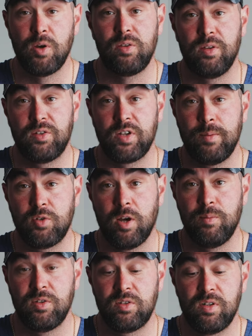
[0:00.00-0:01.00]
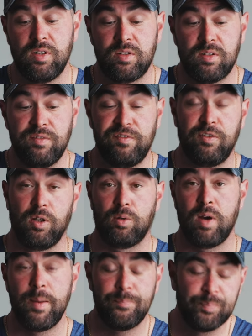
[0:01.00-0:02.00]
both at the same time is full of
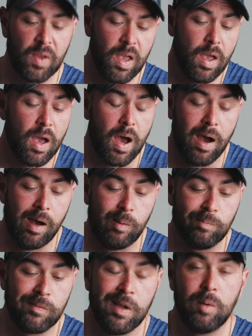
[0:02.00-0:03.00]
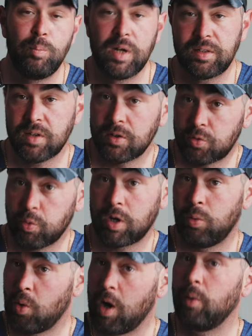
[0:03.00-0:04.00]
crap. But it does
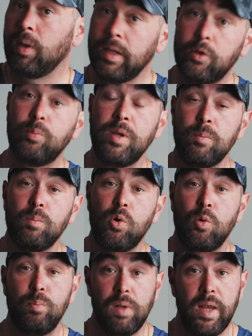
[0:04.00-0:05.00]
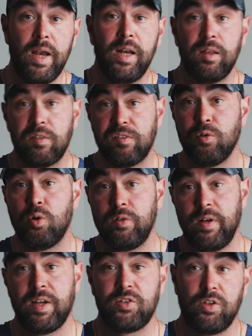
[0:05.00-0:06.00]
require a little bit more planning,
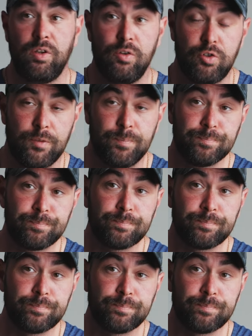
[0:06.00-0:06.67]
thought, and execution.